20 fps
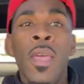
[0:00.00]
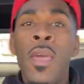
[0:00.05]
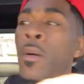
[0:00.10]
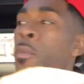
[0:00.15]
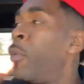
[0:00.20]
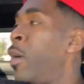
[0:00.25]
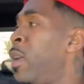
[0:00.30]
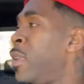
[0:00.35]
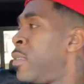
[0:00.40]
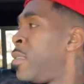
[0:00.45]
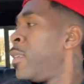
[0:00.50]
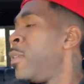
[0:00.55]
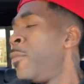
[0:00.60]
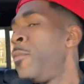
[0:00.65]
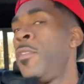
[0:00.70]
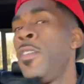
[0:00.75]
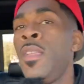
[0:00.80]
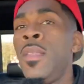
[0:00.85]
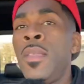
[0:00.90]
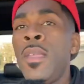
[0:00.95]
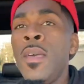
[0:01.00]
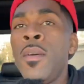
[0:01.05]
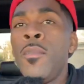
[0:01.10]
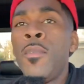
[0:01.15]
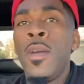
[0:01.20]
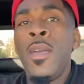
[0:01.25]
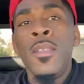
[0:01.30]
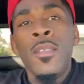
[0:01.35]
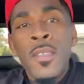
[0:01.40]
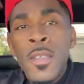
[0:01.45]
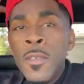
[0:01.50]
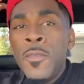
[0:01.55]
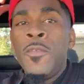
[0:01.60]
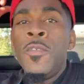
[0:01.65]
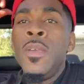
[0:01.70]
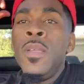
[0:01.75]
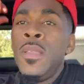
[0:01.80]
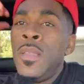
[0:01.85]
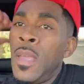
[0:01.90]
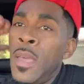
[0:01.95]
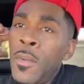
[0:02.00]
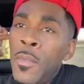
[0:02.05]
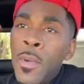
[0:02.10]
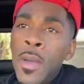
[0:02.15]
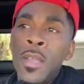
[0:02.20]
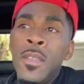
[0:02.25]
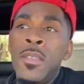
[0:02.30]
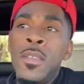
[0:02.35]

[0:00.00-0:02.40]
that way, 10 feet that way, 10 feet that way,